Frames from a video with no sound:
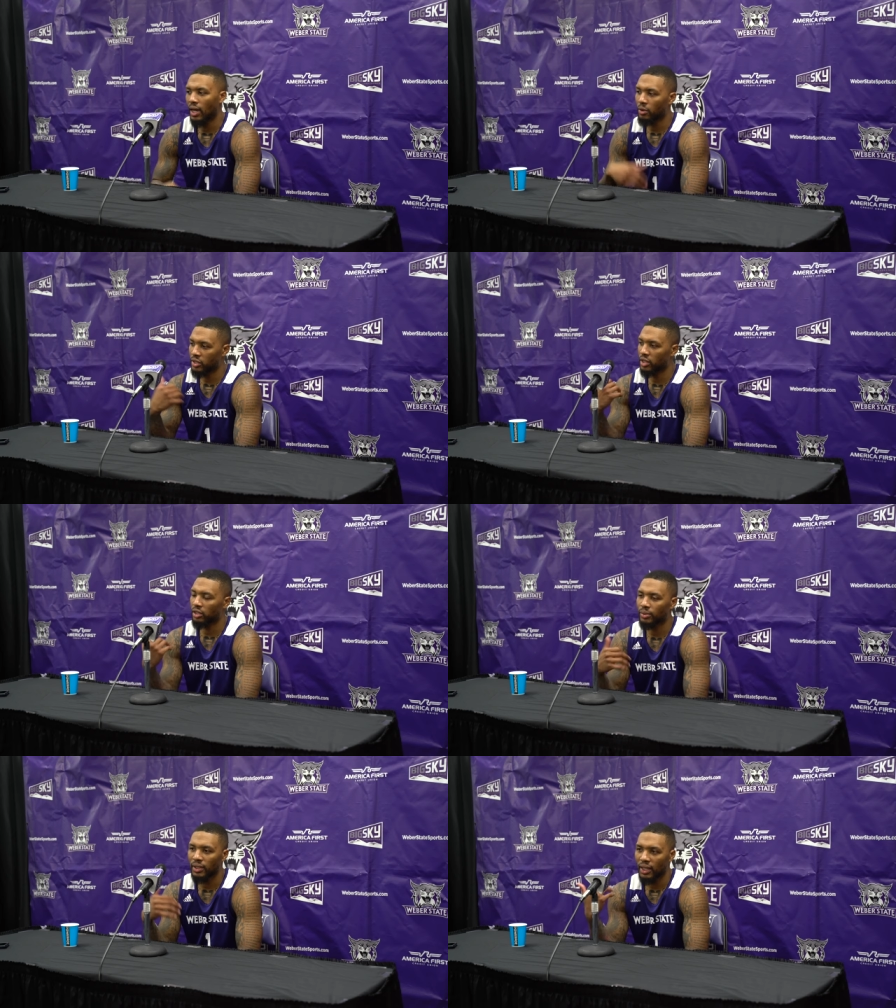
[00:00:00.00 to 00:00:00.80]
I was
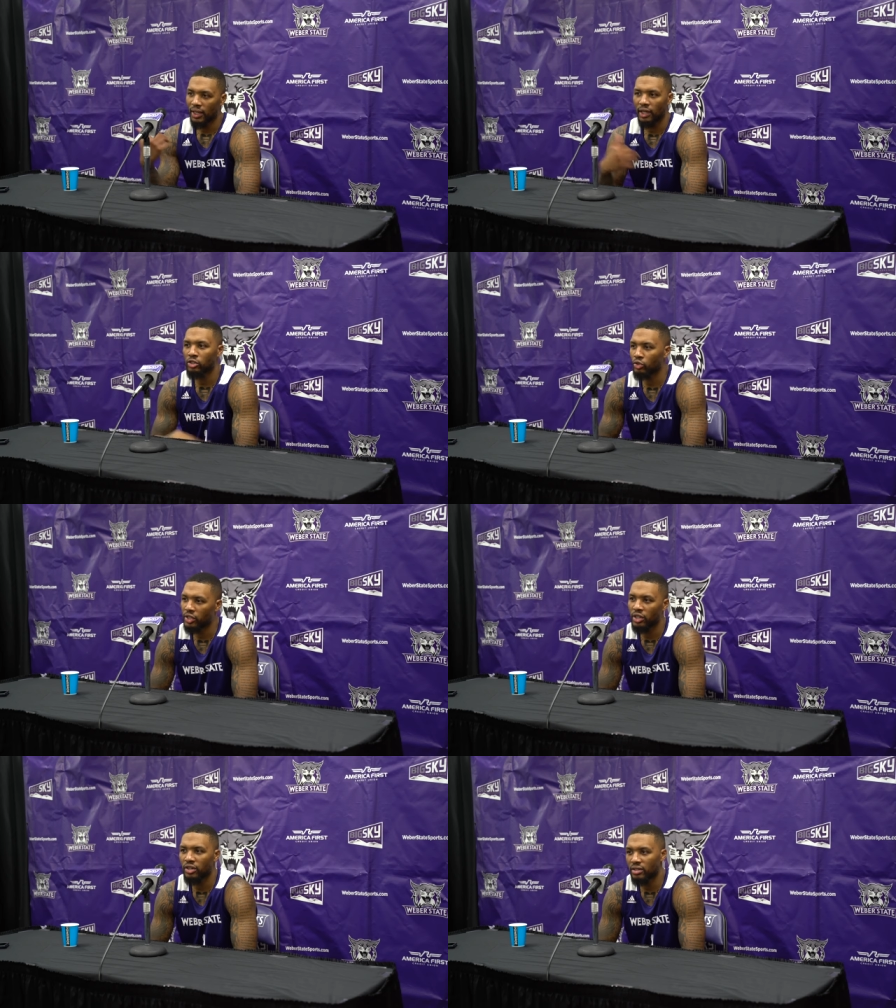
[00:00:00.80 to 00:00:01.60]
dealing with like an injury
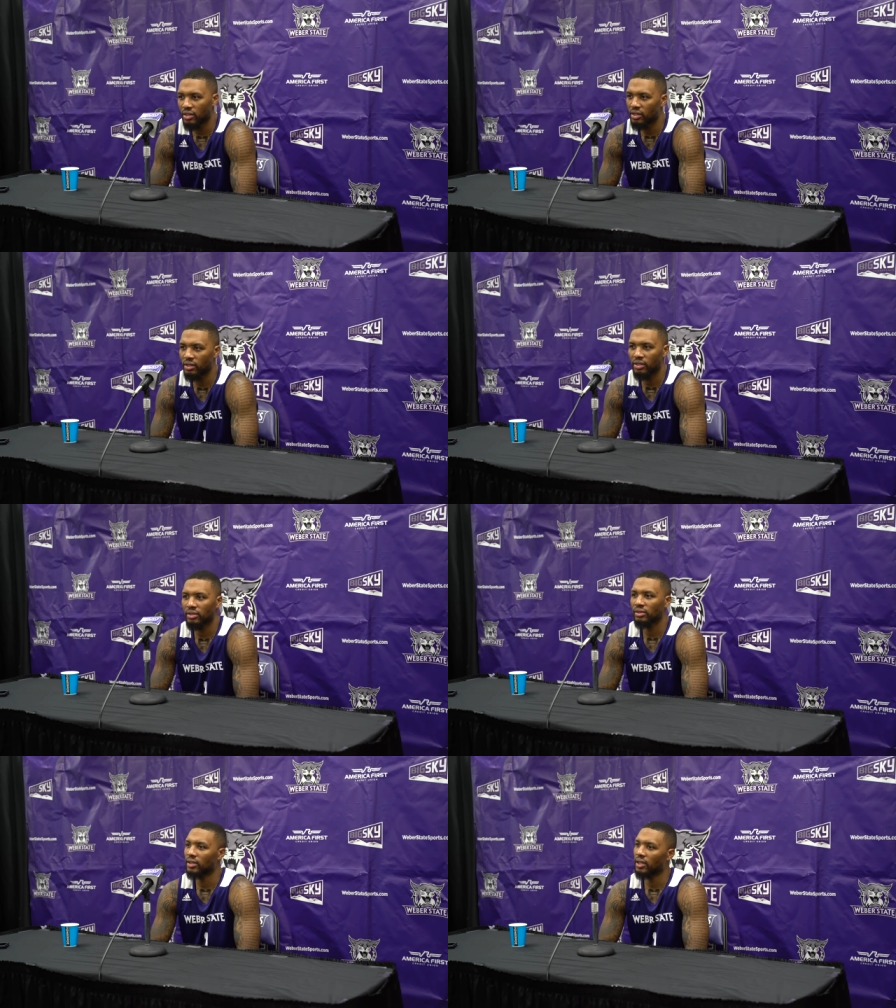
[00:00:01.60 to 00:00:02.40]
during the season,
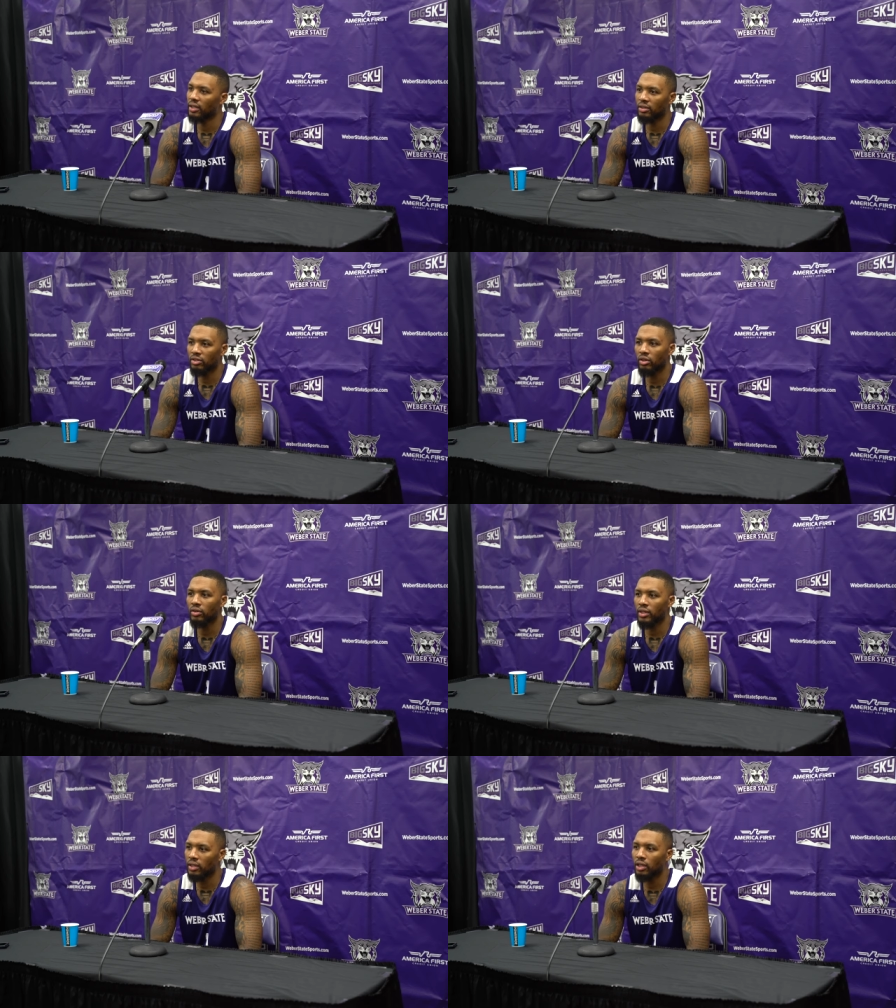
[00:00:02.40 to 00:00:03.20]
and you know,
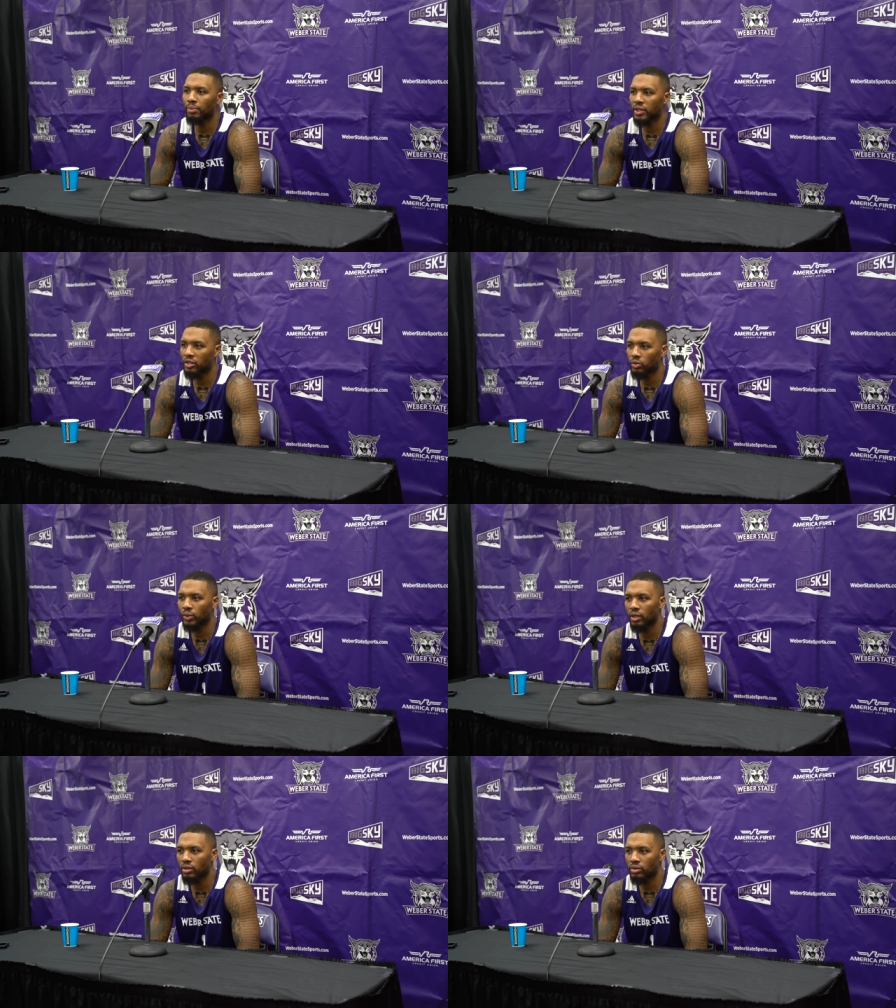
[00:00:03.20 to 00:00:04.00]
in the Olympics as well.